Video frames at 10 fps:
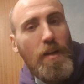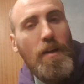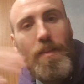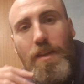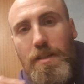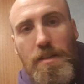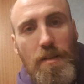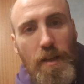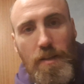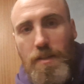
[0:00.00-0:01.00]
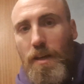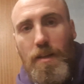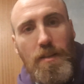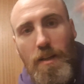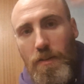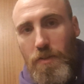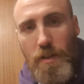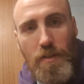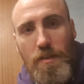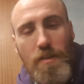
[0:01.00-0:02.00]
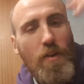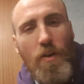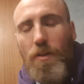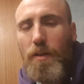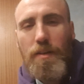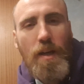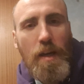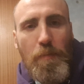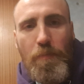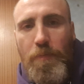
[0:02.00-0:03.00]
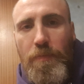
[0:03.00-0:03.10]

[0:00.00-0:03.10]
and this is like psychedelic drugs all the time.